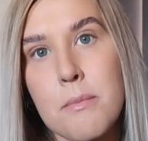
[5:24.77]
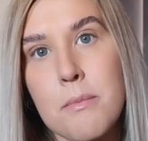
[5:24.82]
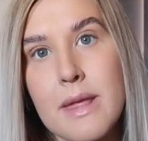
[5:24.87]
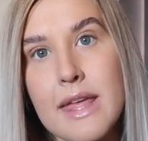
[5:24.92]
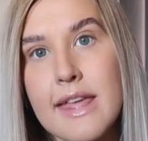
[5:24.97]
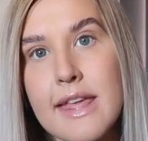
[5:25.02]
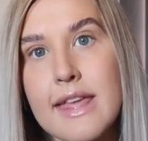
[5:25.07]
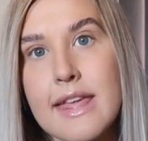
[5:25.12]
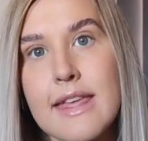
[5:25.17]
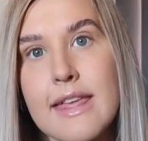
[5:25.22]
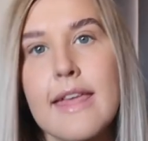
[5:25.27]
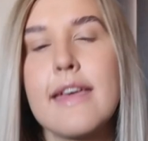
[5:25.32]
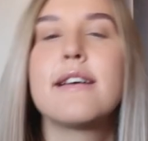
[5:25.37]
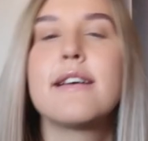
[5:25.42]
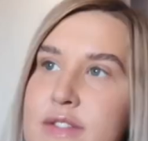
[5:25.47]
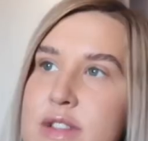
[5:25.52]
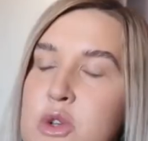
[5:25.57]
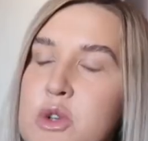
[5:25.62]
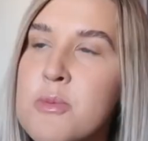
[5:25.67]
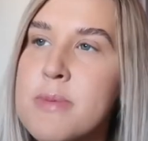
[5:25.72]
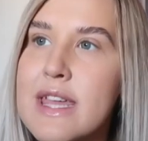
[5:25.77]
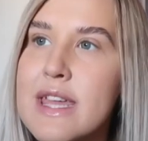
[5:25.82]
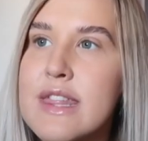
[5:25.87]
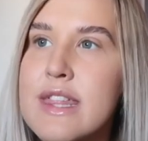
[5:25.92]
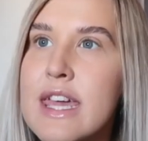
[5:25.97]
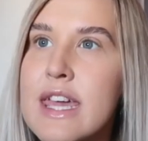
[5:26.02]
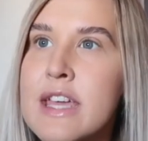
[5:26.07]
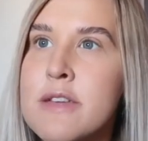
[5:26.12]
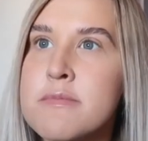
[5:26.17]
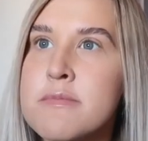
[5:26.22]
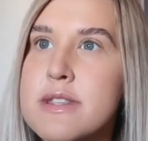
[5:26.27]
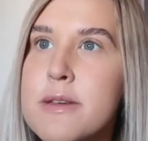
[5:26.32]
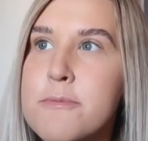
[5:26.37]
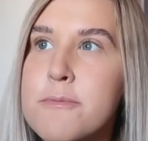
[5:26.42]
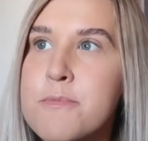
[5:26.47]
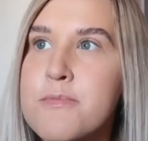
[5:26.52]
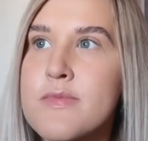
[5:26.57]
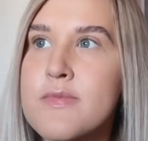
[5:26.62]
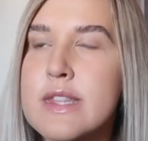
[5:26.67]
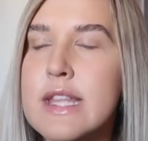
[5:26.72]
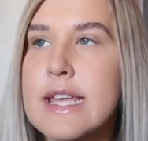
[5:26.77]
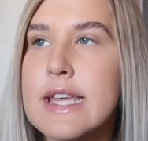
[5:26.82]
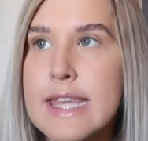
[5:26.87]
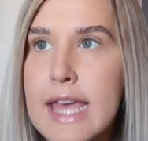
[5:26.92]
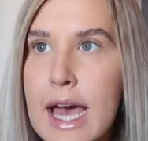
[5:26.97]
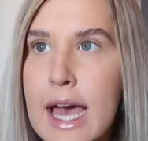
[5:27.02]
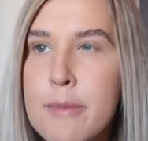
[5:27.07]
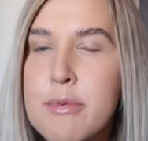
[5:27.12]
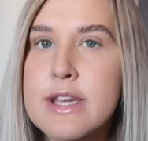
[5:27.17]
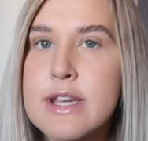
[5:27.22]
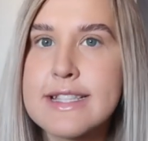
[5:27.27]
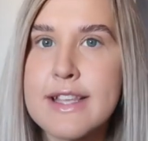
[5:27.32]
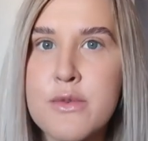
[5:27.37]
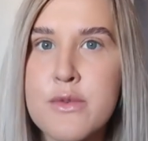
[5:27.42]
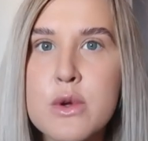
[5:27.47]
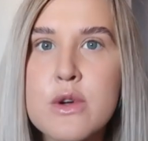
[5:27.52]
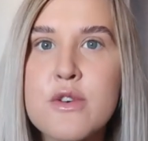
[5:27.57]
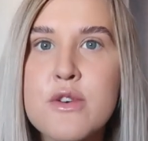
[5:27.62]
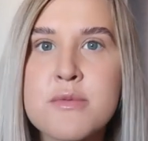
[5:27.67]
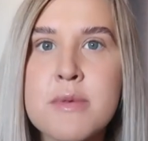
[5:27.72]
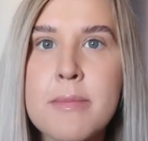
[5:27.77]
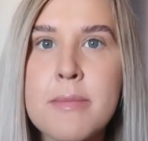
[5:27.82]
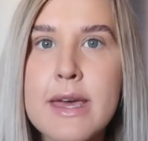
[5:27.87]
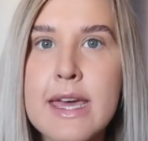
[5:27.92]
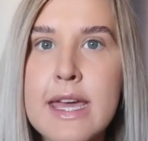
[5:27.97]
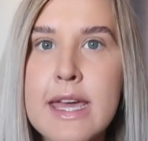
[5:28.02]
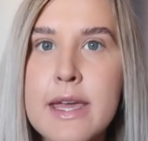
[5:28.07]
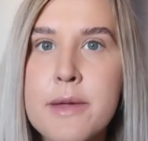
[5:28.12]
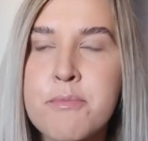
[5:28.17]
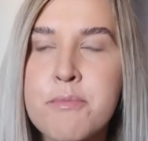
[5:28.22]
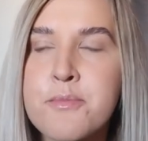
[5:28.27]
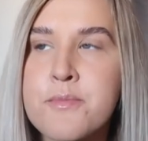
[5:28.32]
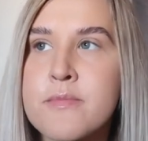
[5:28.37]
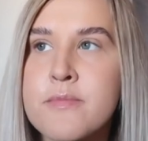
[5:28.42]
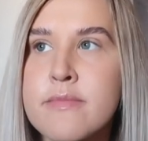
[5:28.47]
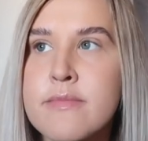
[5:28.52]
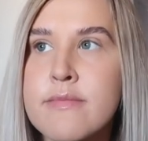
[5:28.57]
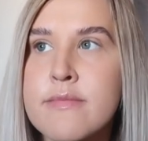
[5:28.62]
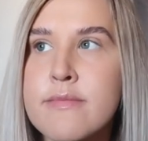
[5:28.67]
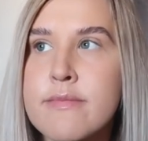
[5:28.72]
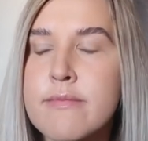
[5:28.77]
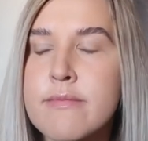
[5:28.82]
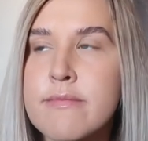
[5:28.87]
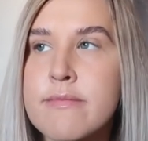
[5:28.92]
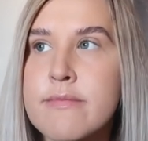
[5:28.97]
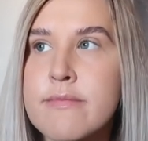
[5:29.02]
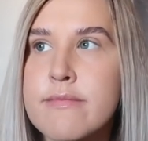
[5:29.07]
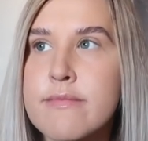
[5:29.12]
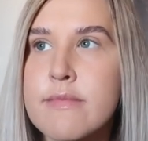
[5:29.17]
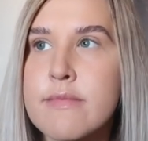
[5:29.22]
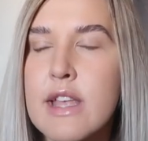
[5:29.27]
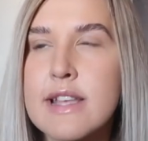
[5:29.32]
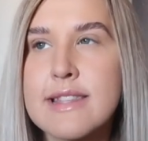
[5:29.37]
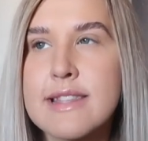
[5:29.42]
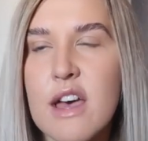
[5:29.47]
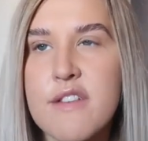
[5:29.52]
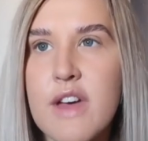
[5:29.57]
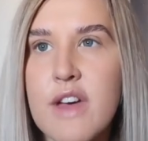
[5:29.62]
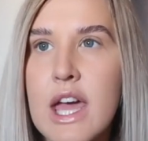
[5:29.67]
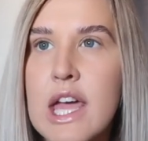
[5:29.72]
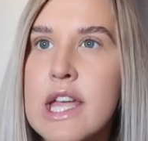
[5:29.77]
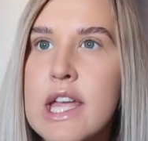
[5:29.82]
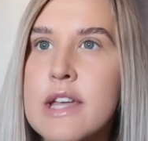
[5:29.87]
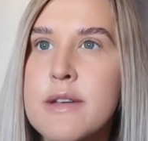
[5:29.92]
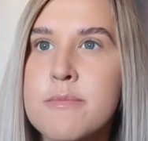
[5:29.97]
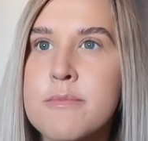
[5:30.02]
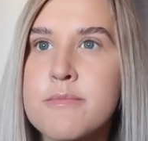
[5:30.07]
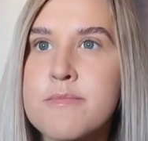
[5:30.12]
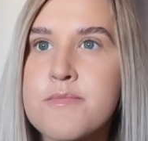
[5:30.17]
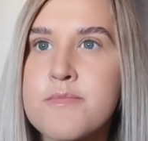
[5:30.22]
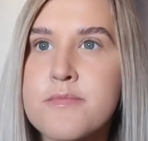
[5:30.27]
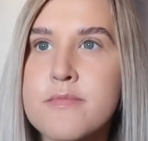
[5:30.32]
Bee. It's all bee themed. Yeah, because everyone calls me bee. Is that vain?